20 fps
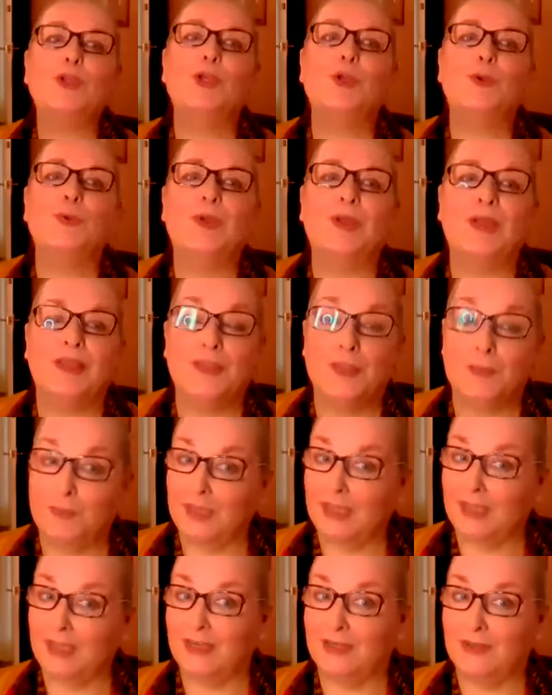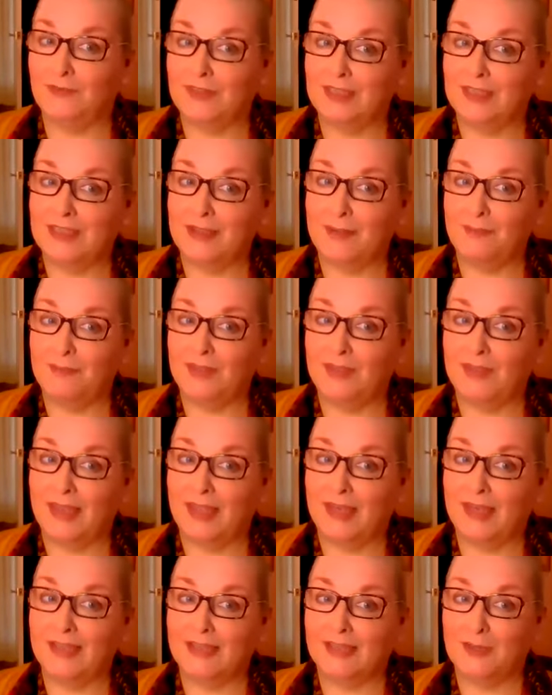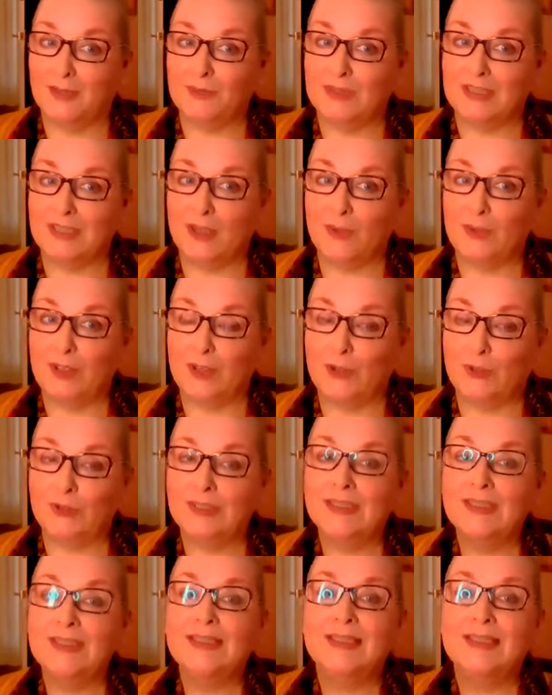clue at the beginning of December that anything was going on.